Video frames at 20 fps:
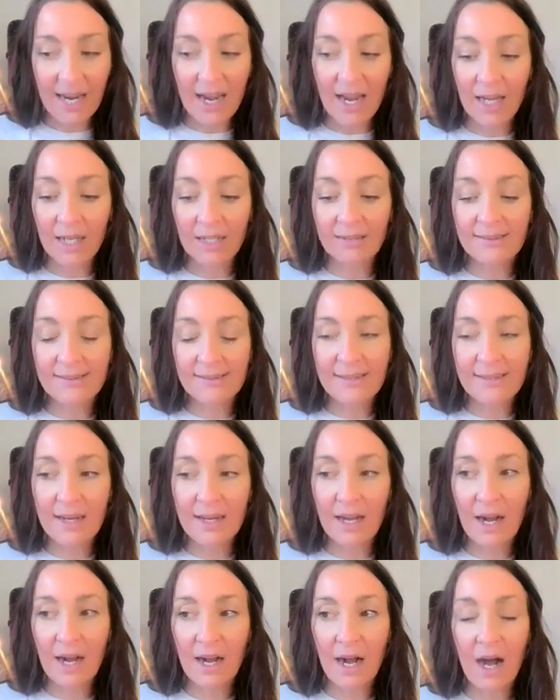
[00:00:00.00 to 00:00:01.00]
And
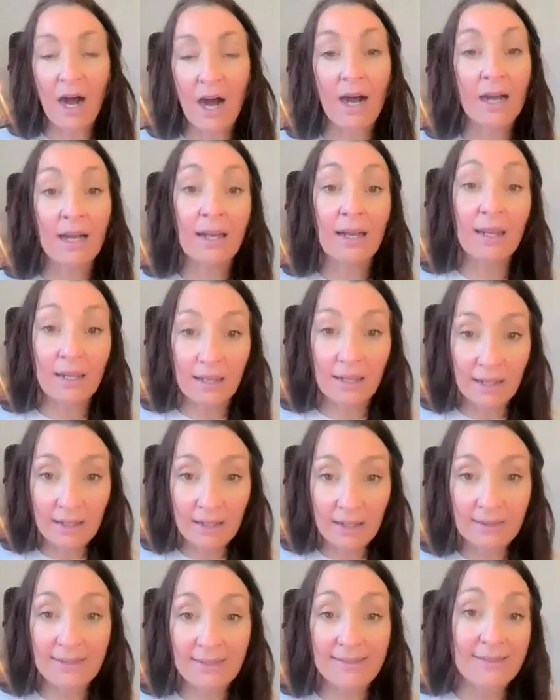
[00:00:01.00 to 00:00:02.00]

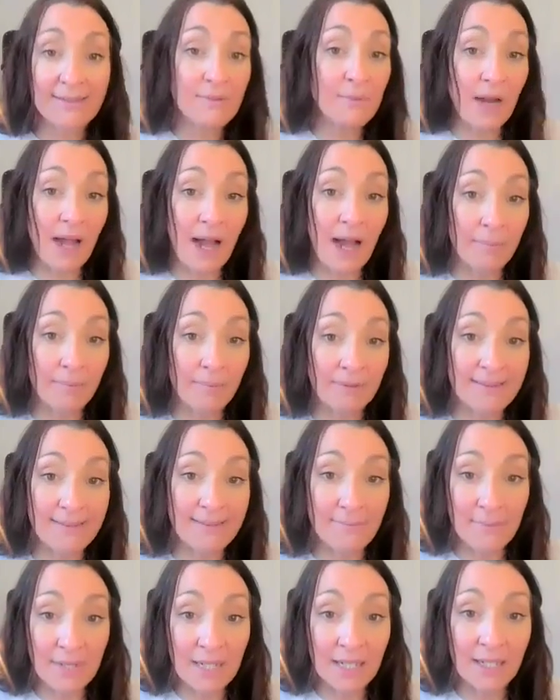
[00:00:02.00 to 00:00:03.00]
this is what happened
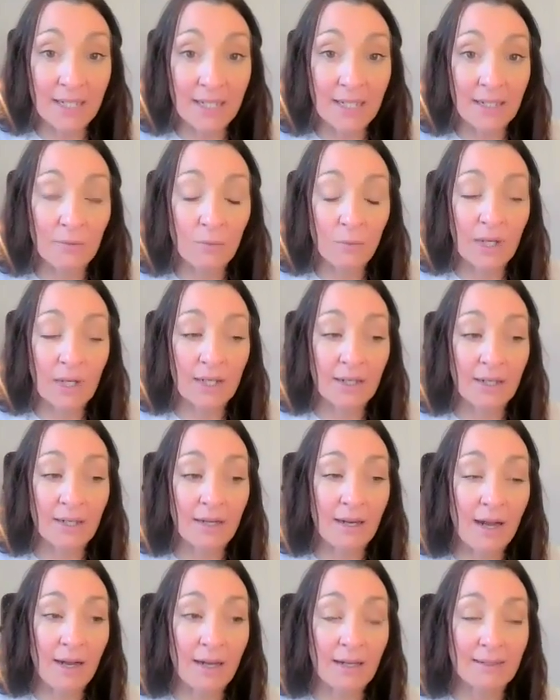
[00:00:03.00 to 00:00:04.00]
to me when
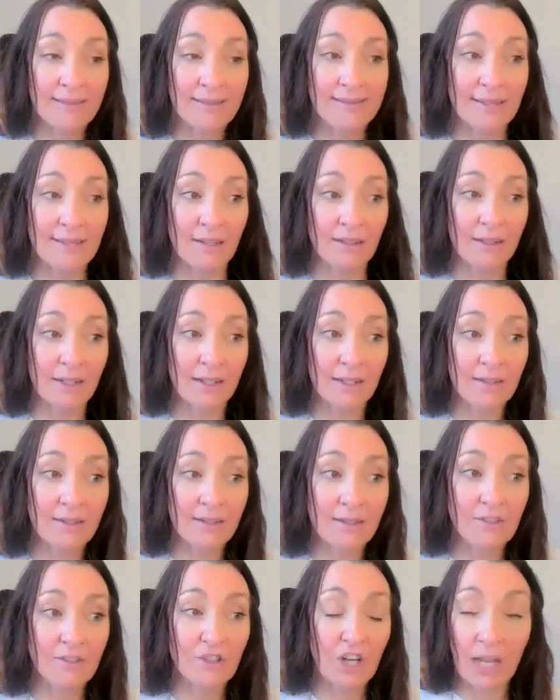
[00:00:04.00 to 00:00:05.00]
I started
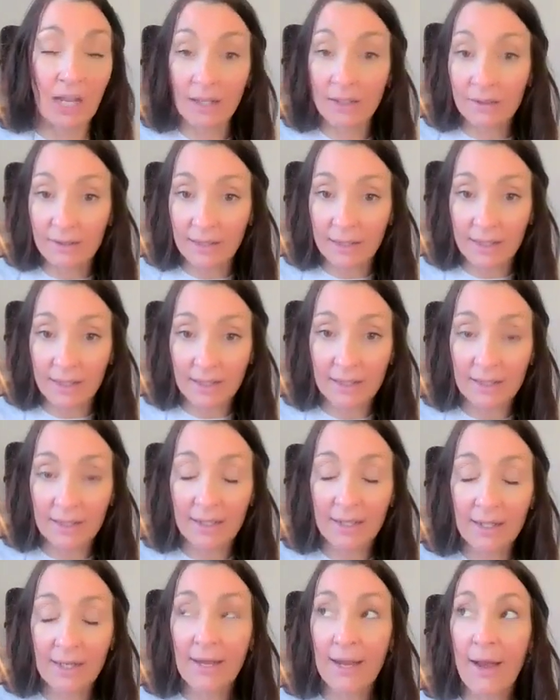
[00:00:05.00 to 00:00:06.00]
channeling.